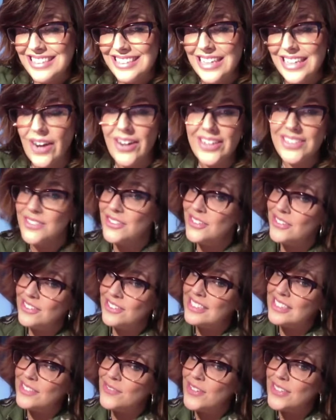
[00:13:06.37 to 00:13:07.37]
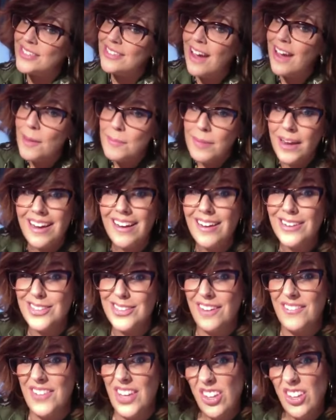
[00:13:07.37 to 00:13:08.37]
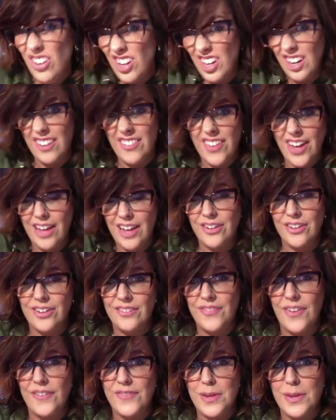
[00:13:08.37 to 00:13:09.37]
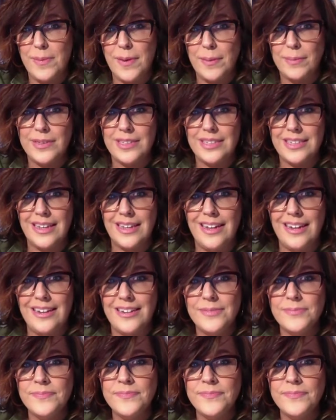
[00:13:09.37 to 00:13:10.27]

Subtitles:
Now, I do this full time, but I also have a unit of 150 people to lead.